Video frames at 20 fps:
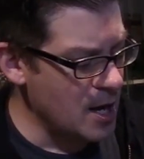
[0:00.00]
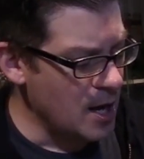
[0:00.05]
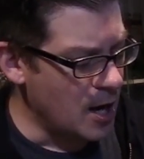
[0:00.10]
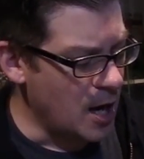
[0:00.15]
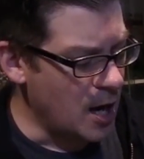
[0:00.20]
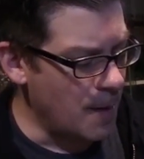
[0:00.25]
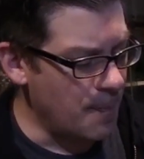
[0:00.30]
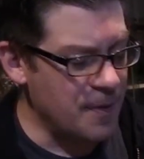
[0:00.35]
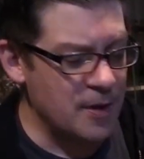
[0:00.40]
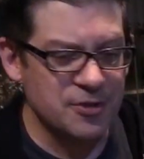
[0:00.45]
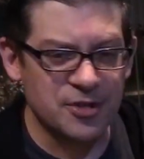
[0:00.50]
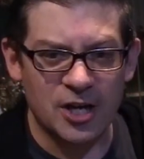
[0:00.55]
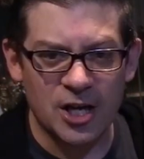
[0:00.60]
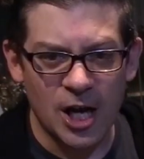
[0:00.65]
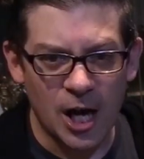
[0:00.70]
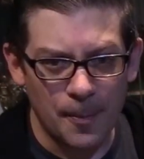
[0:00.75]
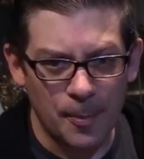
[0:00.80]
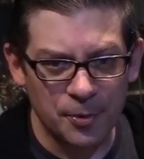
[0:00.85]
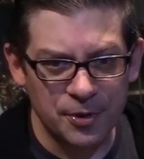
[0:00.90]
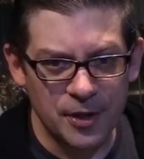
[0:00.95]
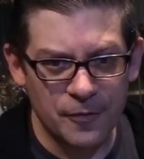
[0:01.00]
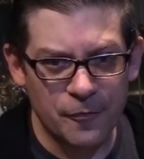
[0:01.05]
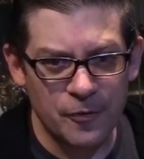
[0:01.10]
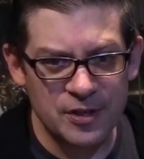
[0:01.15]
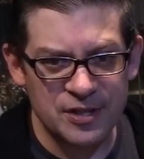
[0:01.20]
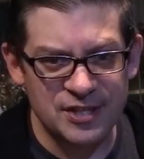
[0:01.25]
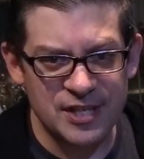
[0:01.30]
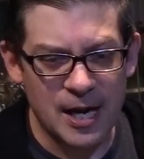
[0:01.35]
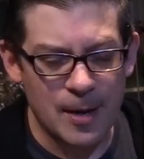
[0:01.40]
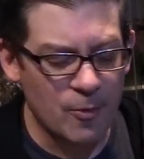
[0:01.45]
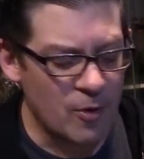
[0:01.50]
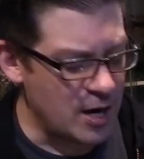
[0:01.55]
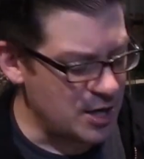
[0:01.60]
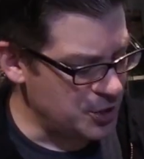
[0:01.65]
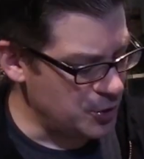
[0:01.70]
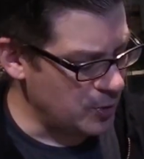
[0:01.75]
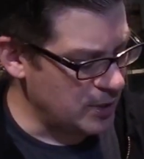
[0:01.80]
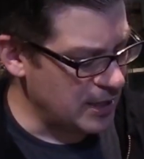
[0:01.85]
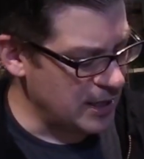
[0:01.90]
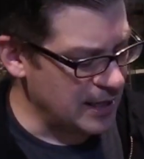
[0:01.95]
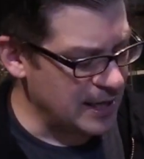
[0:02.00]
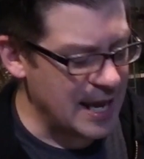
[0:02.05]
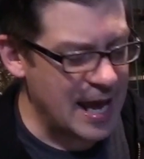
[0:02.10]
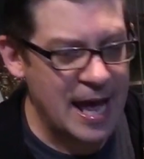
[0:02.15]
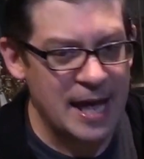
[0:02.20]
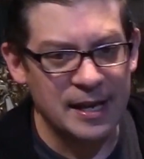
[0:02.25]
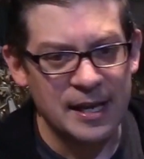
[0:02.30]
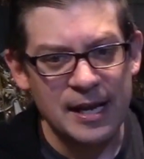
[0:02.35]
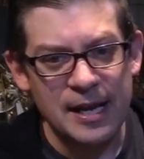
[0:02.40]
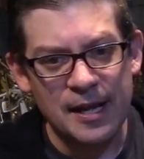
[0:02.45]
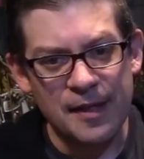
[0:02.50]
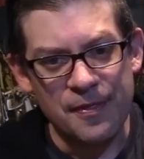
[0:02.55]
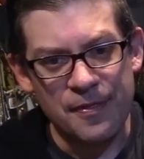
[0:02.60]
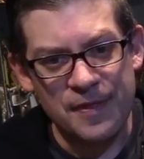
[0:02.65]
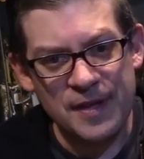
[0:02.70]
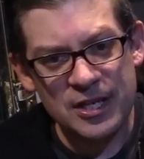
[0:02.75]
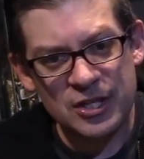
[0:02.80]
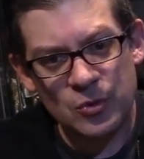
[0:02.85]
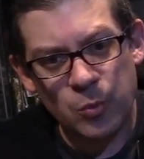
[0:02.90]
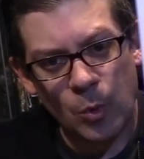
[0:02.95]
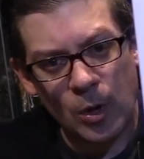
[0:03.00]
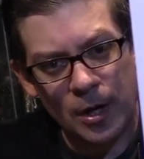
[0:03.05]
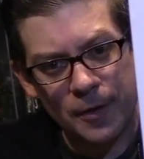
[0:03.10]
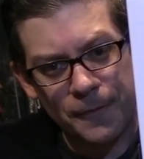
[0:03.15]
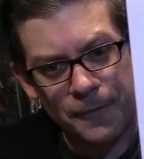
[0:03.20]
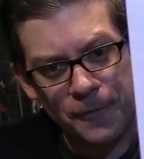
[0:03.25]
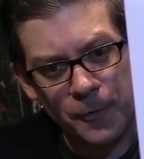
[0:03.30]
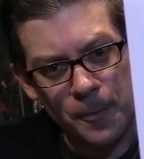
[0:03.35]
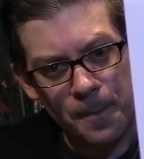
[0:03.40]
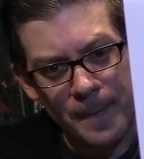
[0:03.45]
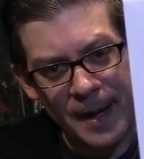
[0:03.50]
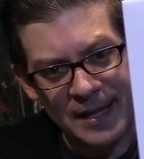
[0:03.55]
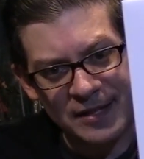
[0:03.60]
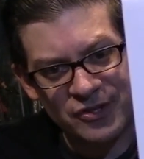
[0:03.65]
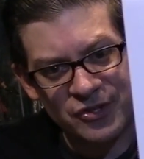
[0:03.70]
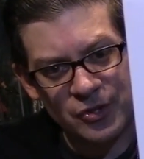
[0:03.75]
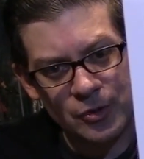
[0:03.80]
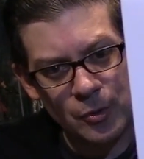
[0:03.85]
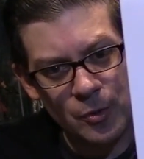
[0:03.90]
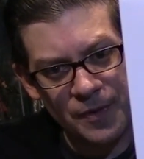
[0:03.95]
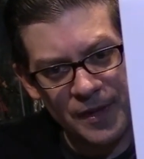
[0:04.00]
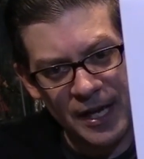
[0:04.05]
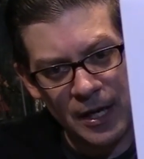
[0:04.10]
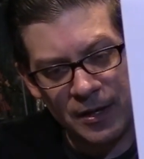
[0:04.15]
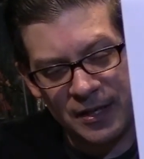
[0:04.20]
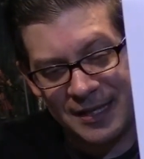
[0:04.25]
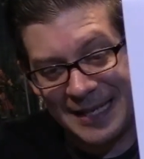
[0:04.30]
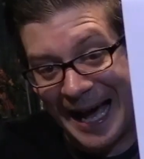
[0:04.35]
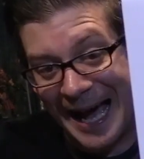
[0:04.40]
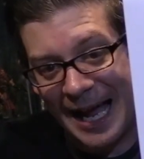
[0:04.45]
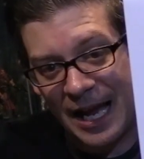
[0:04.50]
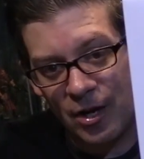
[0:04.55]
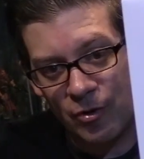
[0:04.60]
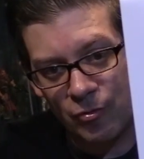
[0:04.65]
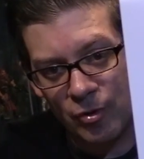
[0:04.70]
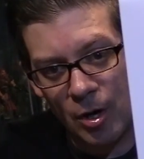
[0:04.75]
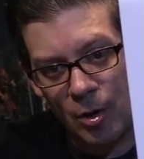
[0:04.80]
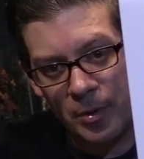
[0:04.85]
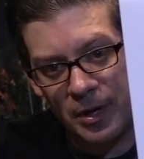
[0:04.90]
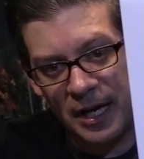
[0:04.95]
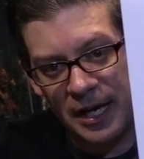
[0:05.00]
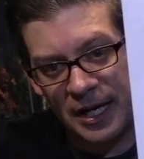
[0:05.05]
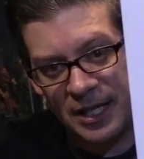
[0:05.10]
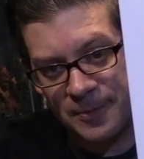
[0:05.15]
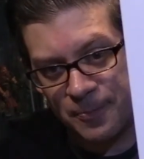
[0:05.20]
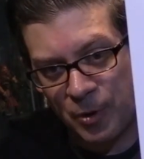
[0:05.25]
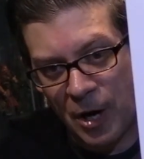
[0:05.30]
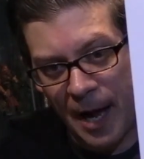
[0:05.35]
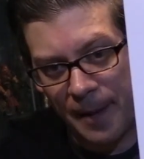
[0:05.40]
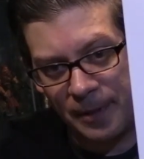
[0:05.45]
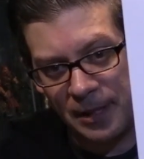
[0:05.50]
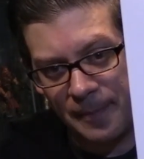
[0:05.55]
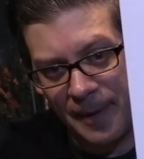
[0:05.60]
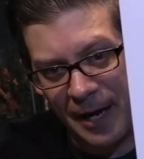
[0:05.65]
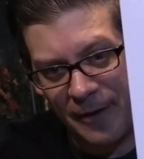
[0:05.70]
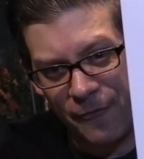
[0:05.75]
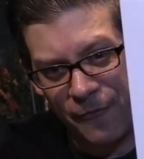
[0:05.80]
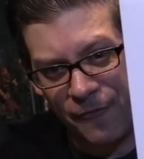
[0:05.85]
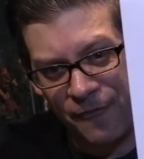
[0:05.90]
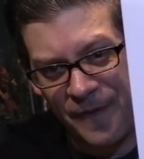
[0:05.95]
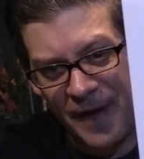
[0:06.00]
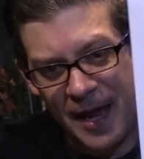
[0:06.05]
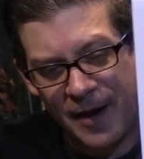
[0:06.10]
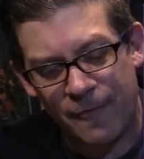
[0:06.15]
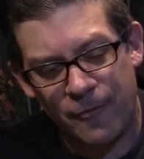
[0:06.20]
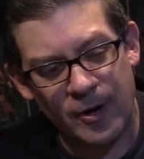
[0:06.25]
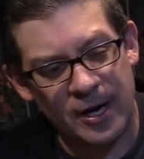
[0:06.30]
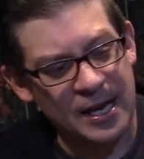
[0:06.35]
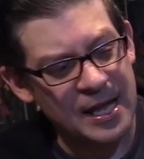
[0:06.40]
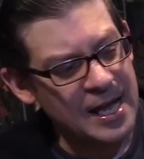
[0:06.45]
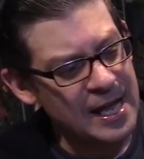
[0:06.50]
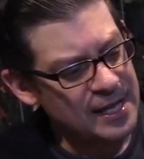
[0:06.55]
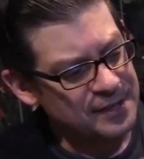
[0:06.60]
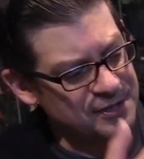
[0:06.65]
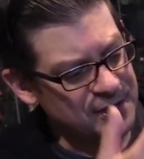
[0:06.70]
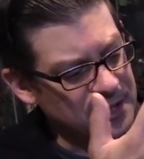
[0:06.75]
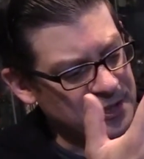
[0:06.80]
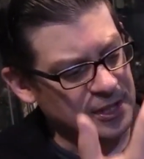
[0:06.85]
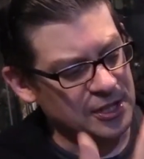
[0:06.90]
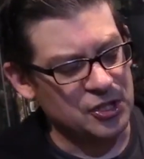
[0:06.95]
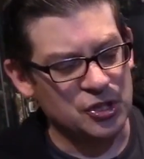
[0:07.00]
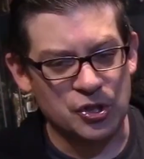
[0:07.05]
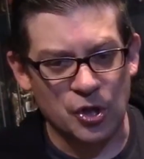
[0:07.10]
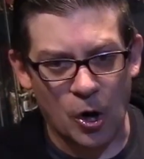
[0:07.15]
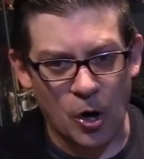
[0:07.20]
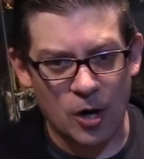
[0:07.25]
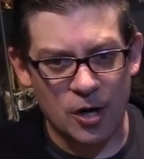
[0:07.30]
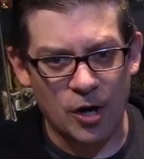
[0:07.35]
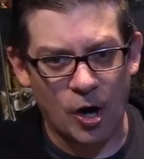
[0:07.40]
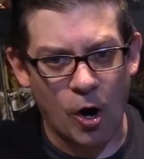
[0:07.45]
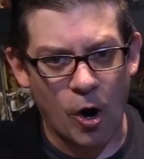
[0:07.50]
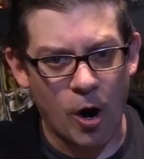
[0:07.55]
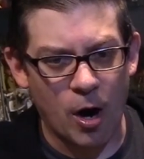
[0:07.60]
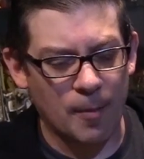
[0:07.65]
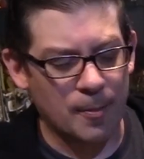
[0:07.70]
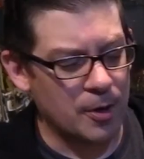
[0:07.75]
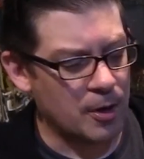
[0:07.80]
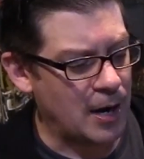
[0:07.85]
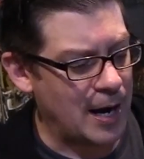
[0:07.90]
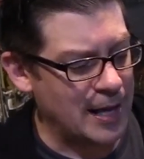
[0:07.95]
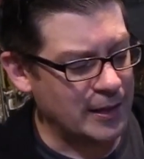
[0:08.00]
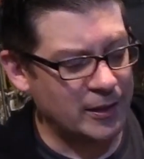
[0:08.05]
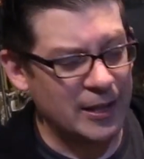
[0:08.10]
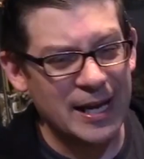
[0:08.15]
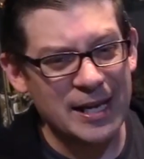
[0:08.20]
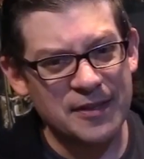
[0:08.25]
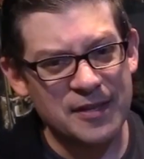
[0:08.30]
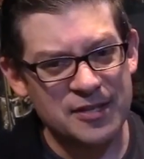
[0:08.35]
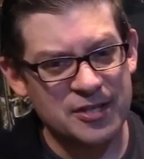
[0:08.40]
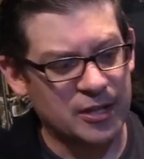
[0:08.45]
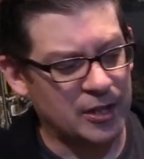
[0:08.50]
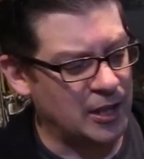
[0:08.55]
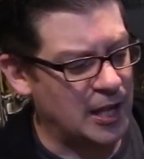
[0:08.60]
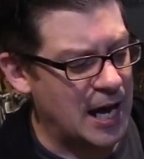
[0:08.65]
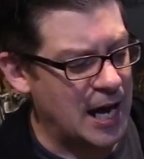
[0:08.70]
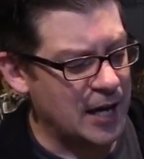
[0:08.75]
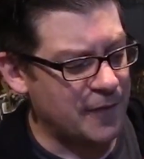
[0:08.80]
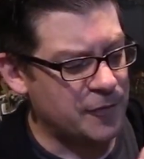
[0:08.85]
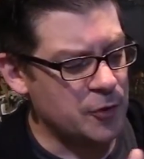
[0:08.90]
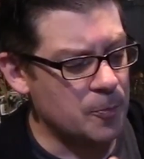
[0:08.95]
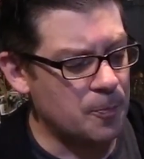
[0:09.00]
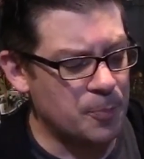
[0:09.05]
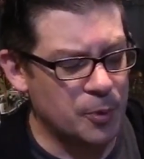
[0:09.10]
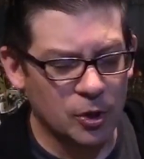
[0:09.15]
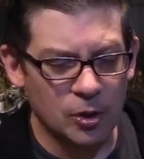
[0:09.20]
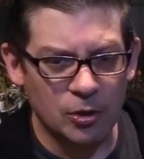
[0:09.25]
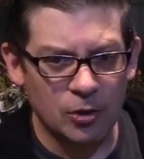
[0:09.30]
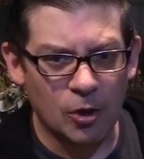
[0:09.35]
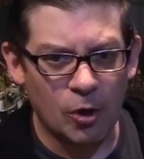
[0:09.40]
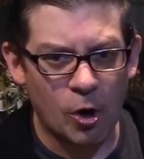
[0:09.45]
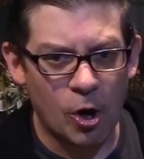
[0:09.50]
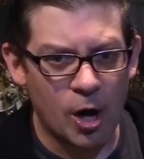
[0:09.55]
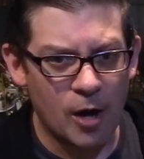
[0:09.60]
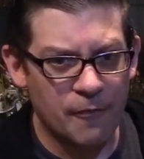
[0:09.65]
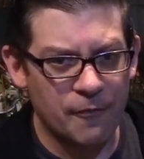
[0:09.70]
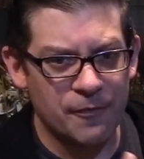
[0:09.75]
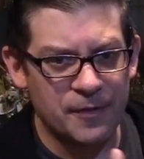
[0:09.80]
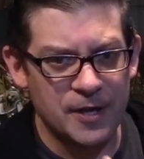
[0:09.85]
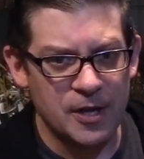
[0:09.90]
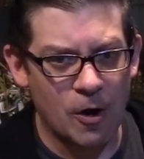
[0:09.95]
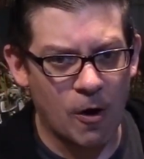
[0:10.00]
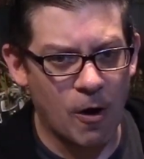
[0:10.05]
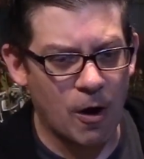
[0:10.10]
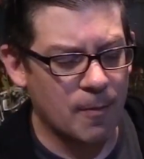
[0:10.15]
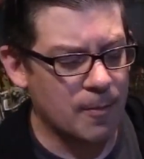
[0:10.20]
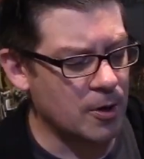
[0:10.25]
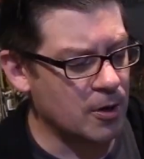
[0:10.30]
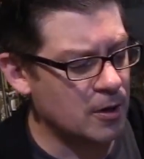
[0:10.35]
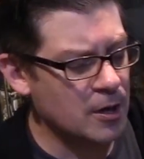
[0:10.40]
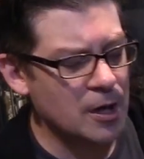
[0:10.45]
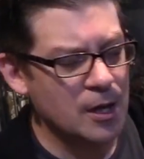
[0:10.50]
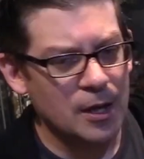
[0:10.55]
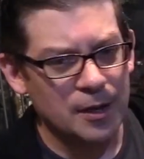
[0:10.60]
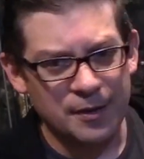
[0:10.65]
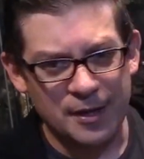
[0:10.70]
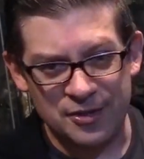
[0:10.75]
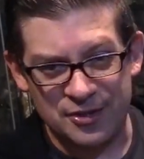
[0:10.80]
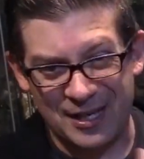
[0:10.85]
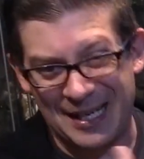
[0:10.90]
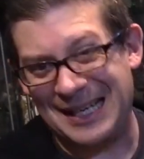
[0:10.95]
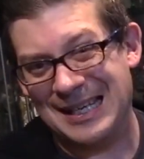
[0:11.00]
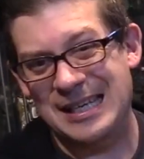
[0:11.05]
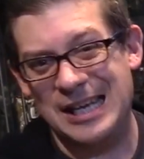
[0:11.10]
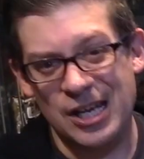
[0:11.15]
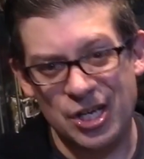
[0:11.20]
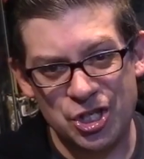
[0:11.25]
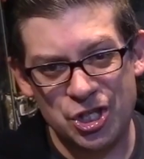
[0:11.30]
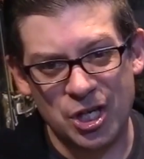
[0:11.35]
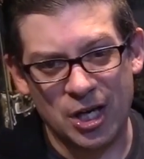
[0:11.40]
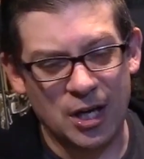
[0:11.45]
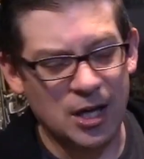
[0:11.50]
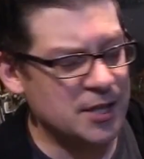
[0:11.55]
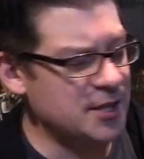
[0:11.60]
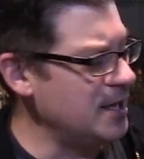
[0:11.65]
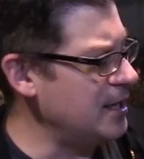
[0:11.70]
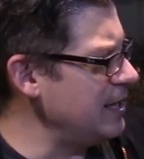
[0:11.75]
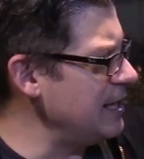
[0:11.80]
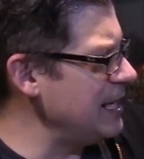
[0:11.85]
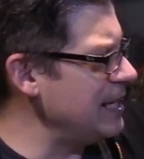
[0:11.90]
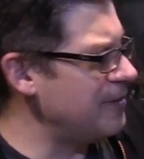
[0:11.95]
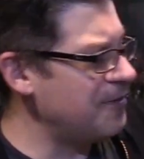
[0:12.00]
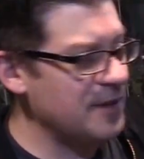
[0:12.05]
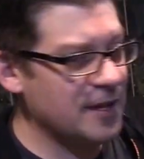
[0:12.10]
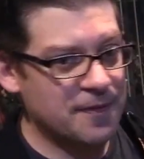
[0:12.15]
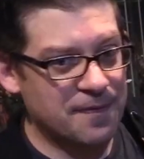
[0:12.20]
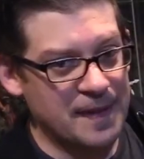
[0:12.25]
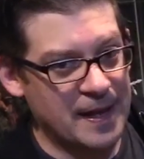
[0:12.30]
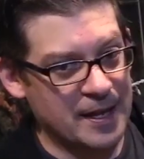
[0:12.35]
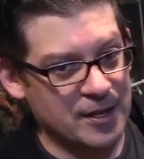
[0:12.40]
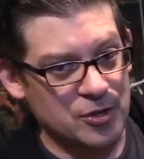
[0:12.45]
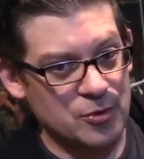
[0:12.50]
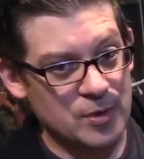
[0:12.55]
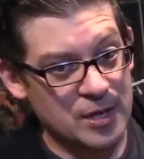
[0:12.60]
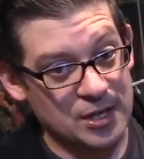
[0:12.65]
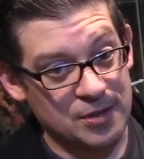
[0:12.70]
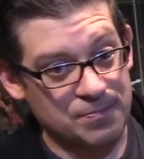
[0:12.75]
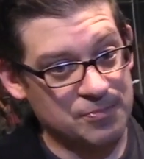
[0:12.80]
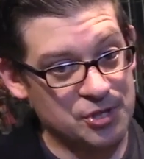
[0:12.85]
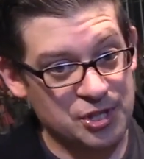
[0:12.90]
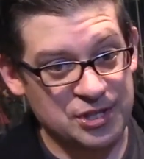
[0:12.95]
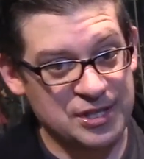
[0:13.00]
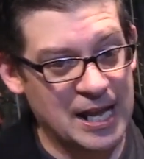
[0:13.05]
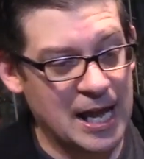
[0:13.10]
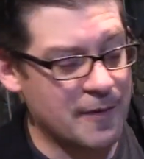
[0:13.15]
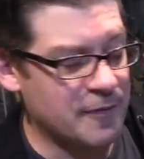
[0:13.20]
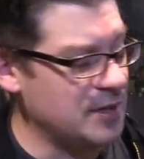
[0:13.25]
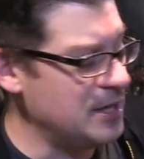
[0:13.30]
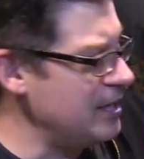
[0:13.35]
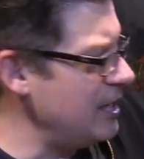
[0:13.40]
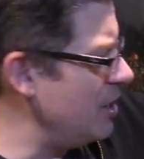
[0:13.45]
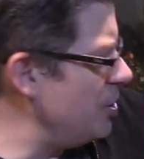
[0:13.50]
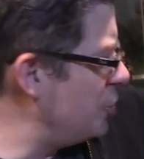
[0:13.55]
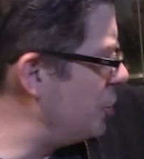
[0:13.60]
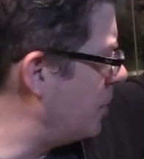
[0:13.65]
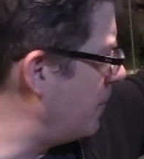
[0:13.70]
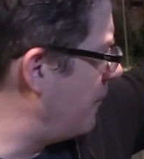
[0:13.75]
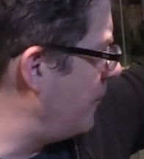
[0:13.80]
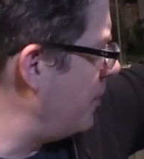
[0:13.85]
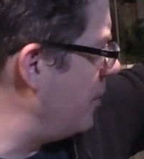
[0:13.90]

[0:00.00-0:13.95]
There's a couple different samurais you can get. This one, Fumetsu, the Undying Ronin, is probably my favorite. It's got the dark armor. I like this a lot. If you pull off the armor, there's like a ninja underneath it that you can just have a ninja for your